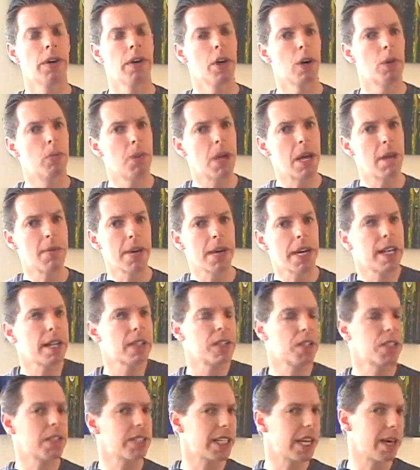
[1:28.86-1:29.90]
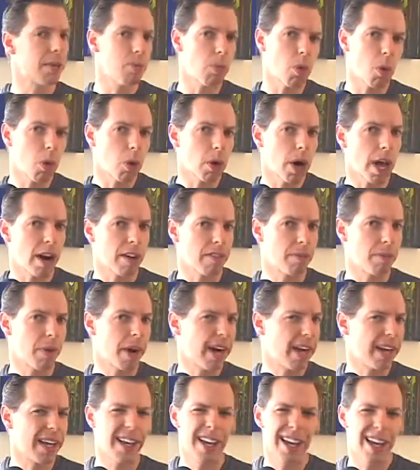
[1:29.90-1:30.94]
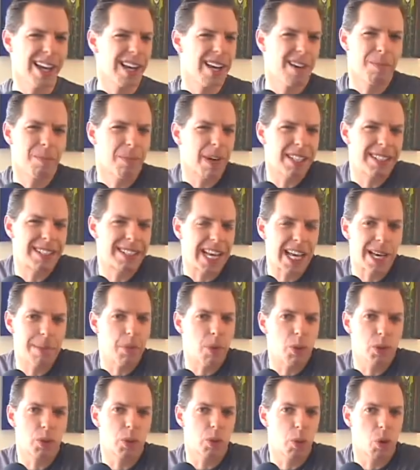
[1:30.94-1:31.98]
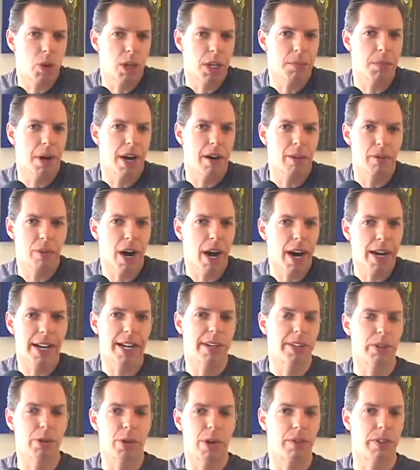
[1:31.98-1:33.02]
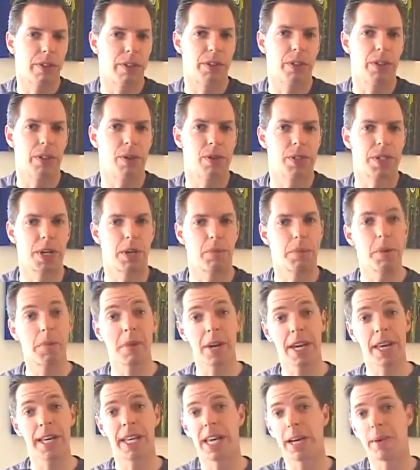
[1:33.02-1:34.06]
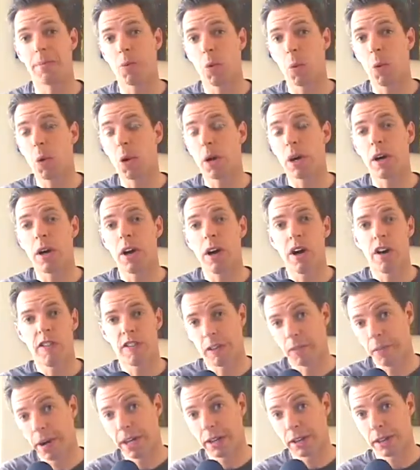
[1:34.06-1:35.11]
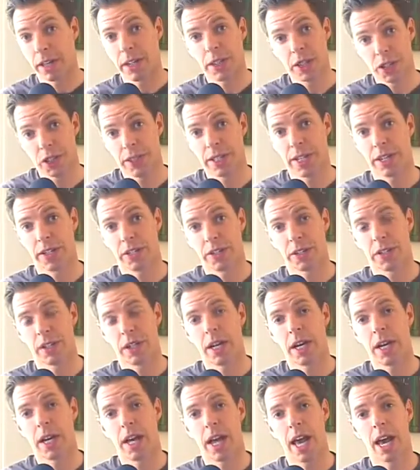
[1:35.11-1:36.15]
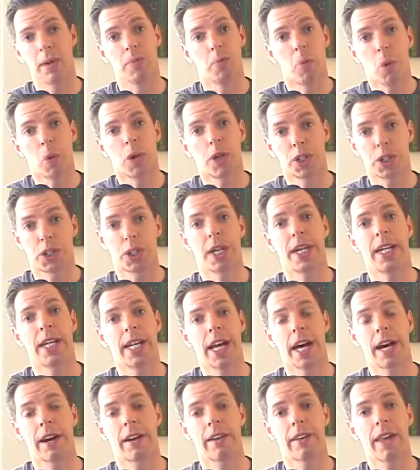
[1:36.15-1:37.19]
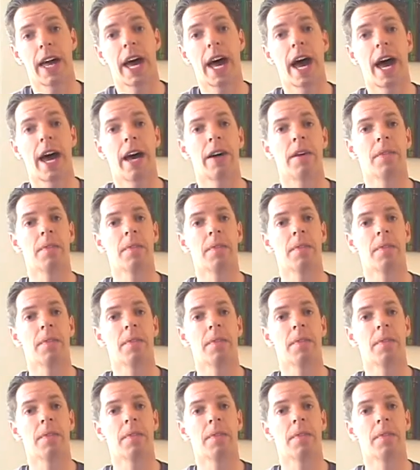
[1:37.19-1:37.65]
maybe I can start to get more out of my same old 20-mile ride I do every Tuesday, or maybe I can get more from my lunch session and more training out of that.